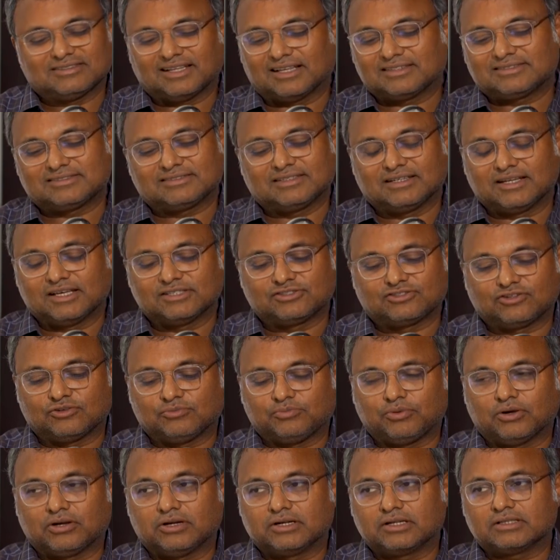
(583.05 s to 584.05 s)
That's the nature
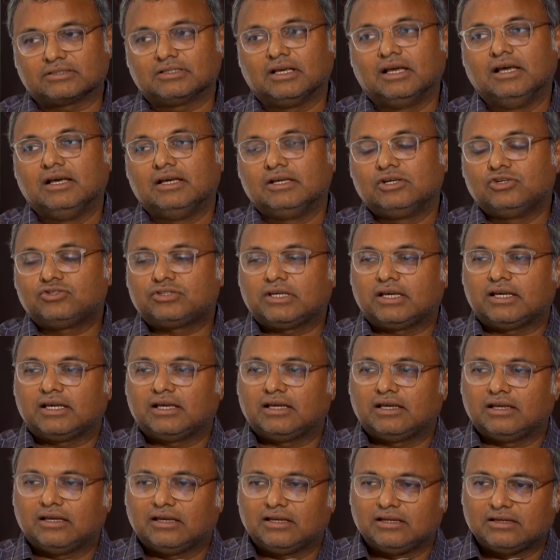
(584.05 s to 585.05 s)
of politics. You
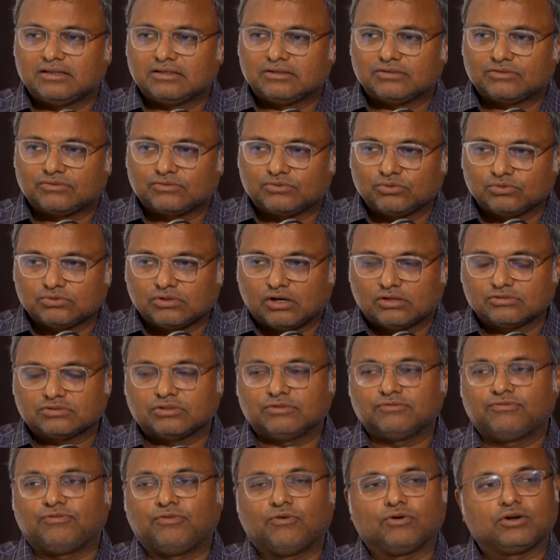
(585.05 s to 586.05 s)
see, in
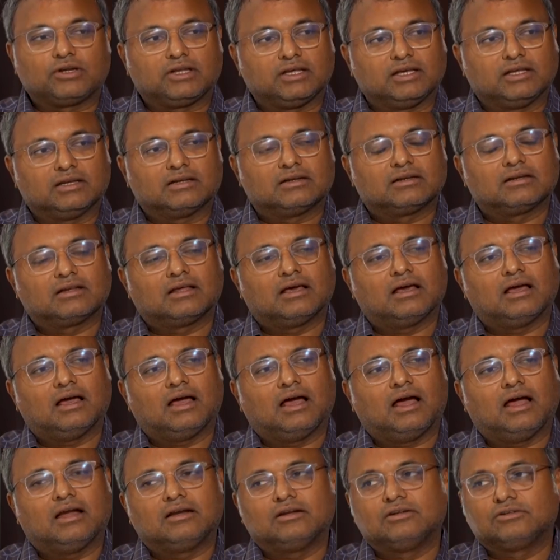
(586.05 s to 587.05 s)
2014,
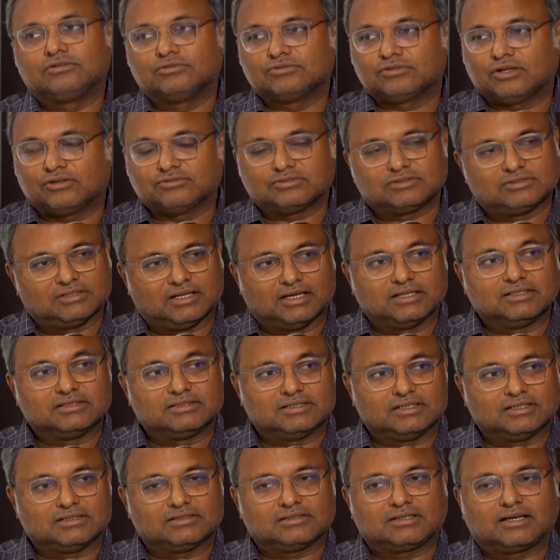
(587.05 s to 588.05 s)
and in
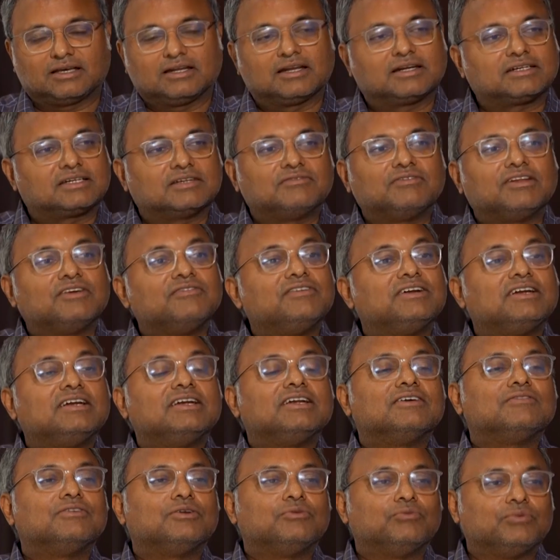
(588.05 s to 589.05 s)
2019, collectively we
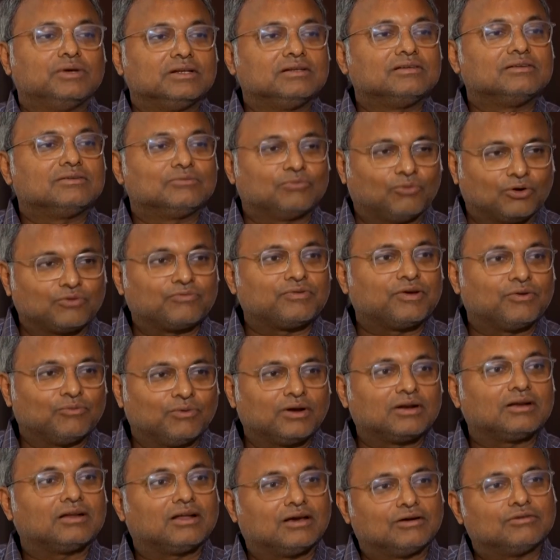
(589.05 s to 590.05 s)
didn't even win what we
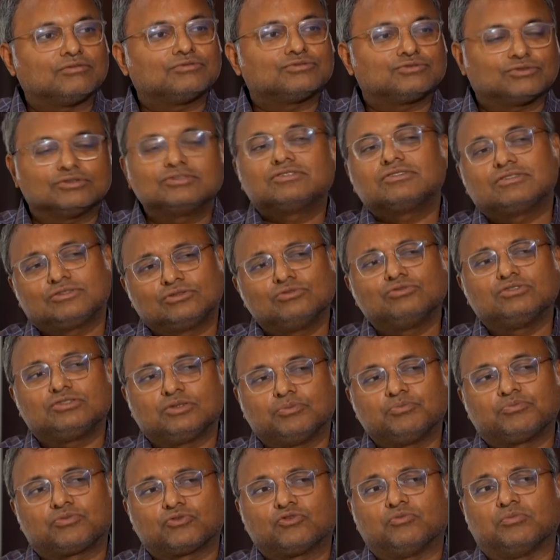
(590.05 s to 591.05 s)
won now. So it's a huge
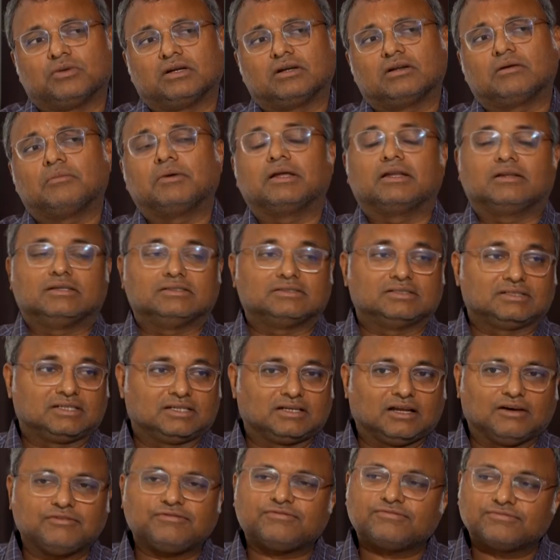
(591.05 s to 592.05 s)
improvement. I mean, is it
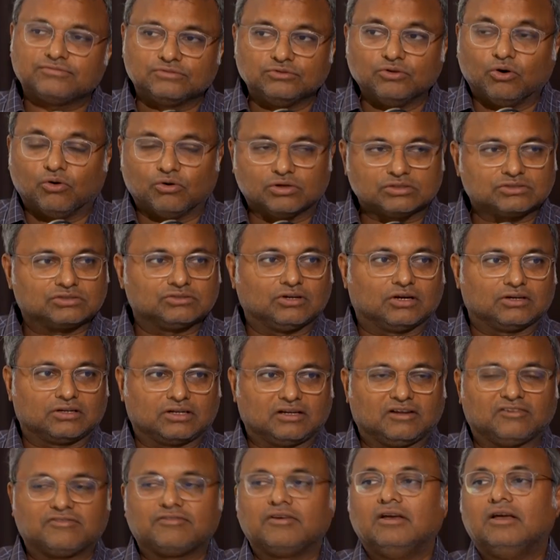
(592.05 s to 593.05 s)
enough? No, it's not
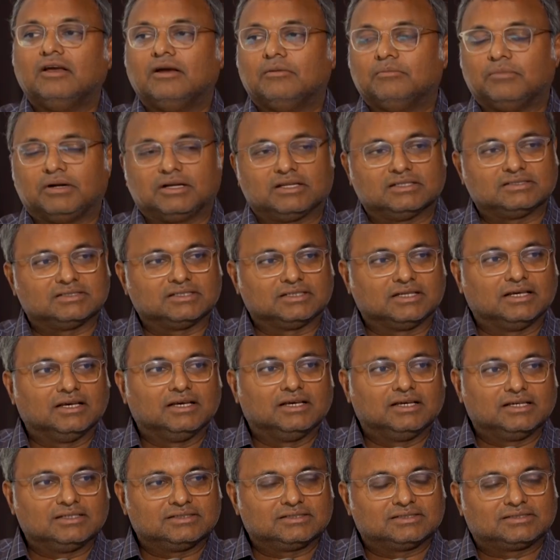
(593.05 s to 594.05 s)
enough. But is
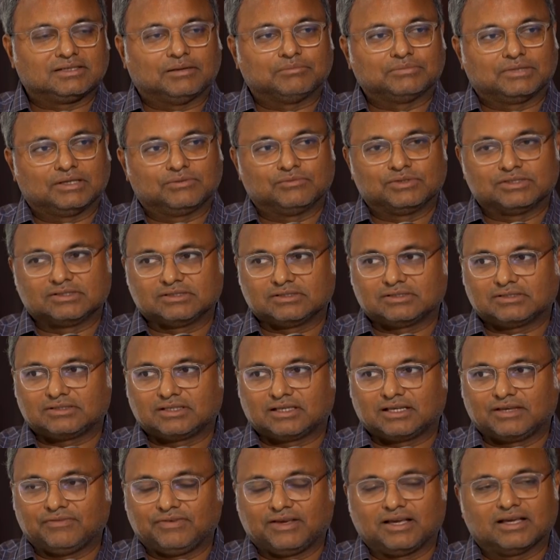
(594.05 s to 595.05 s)
it something which is
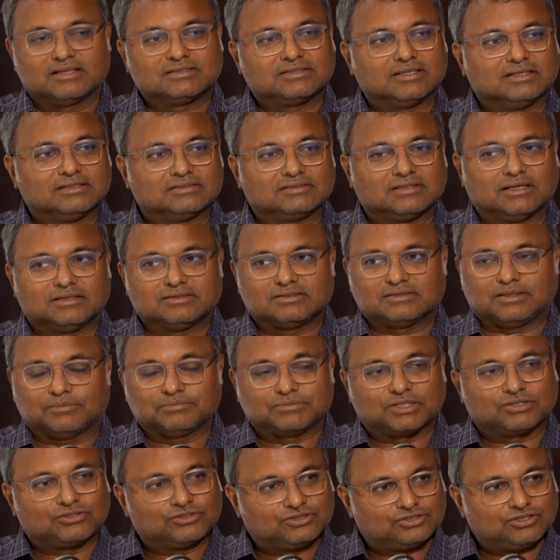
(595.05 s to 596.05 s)
giving us
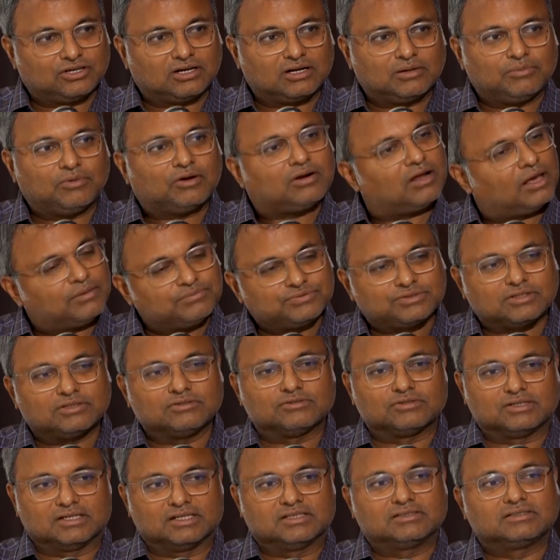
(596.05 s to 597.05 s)
something to cheer about?
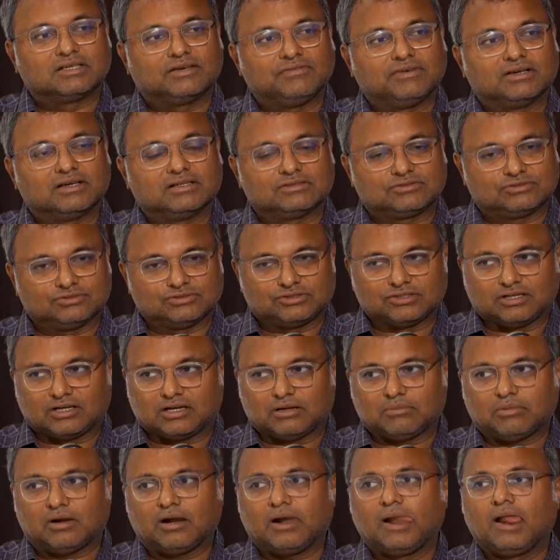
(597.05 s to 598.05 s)
Absolutely, it's giving us to cheer
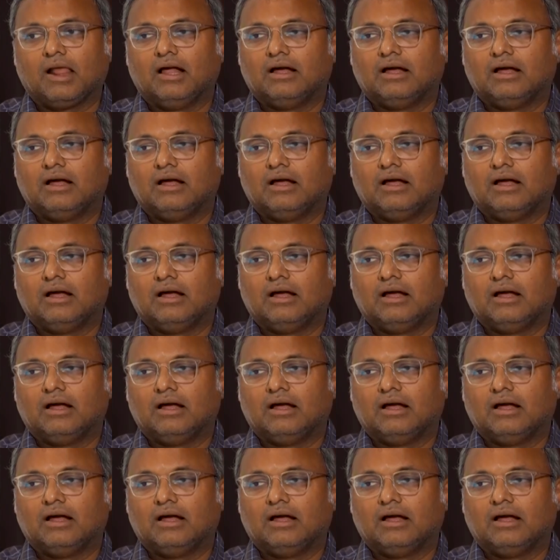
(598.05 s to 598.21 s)
about.